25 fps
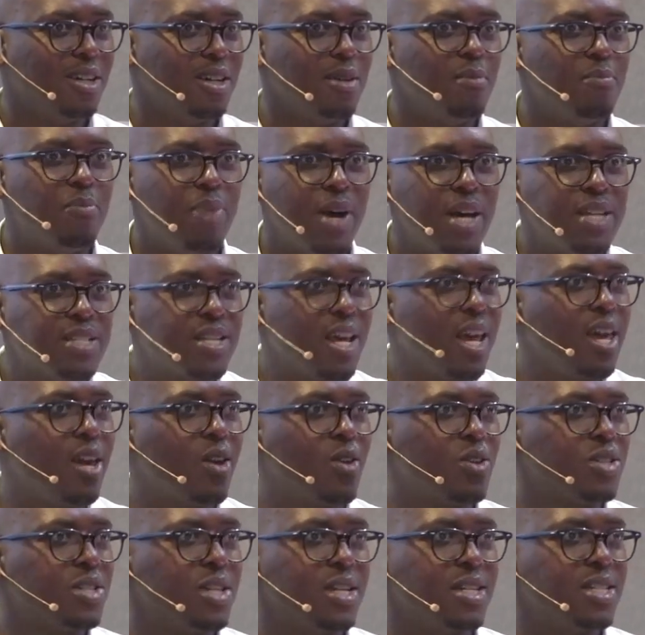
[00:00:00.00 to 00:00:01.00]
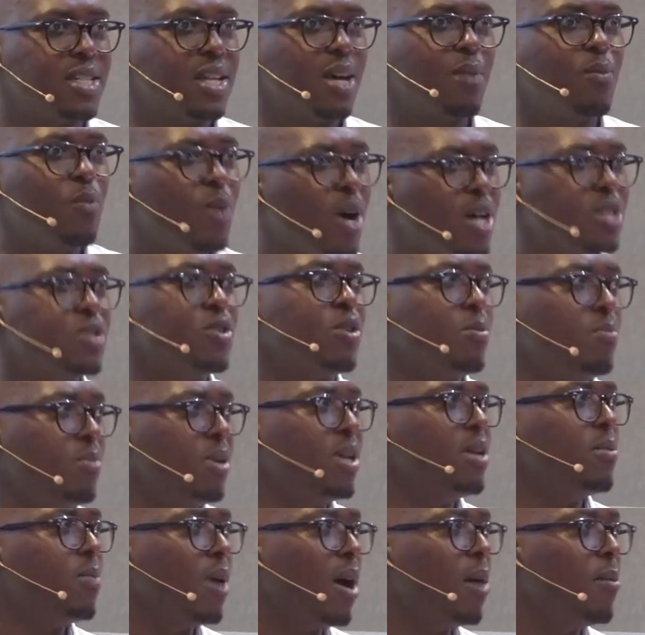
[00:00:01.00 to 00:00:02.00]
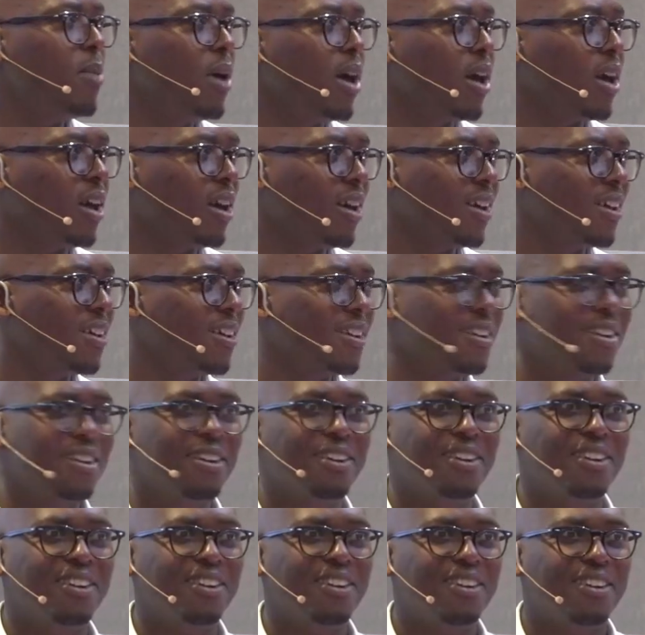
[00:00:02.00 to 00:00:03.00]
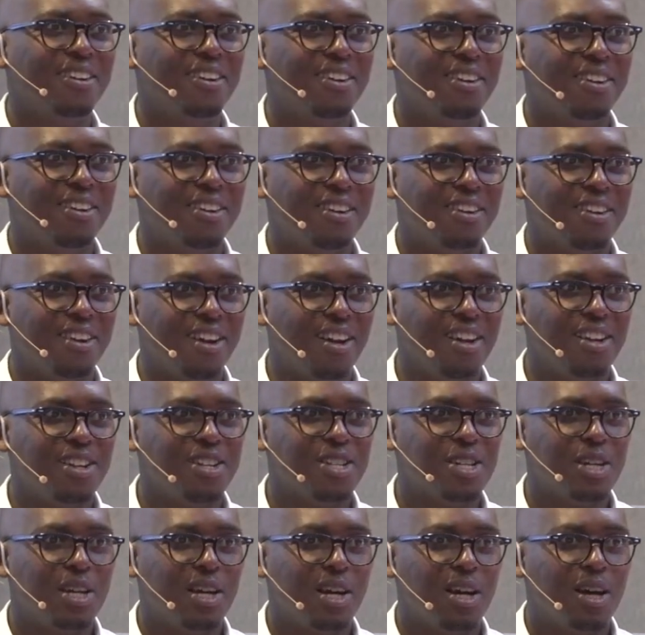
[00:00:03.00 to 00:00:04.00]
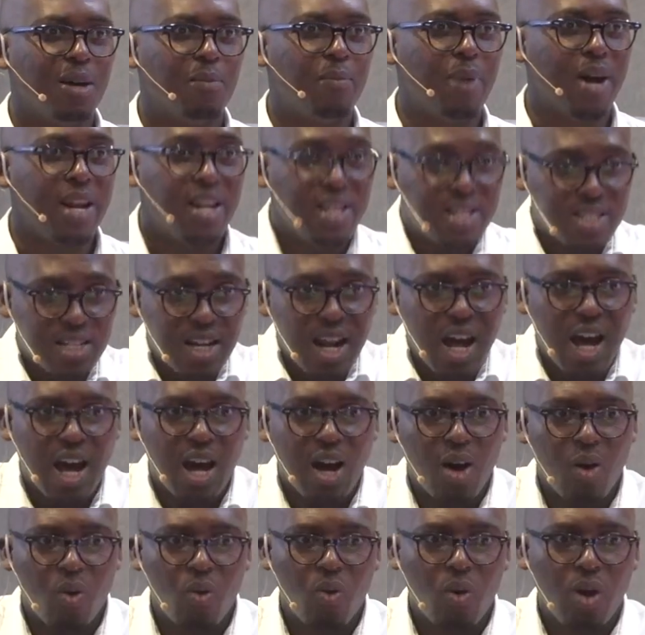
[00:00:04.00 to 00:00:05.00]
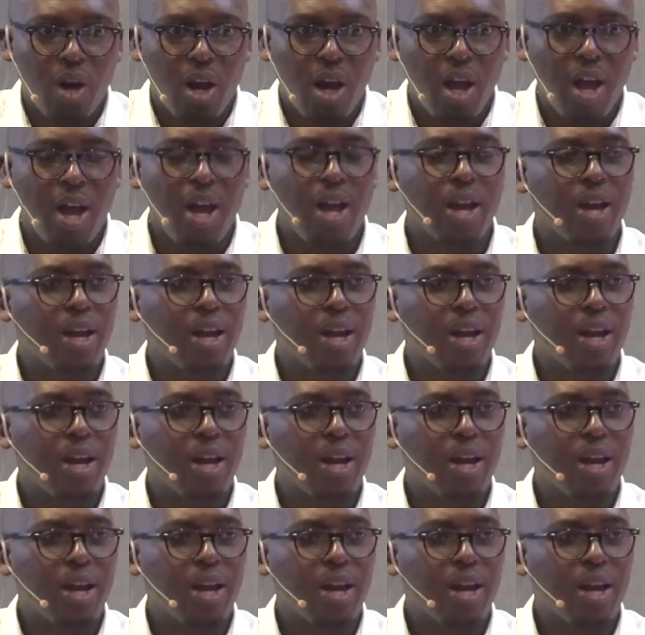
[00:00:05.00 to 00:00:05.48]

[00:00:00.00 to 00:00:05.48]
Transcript: M-Pesa ecosystem was not built by a bank, right? But it's now a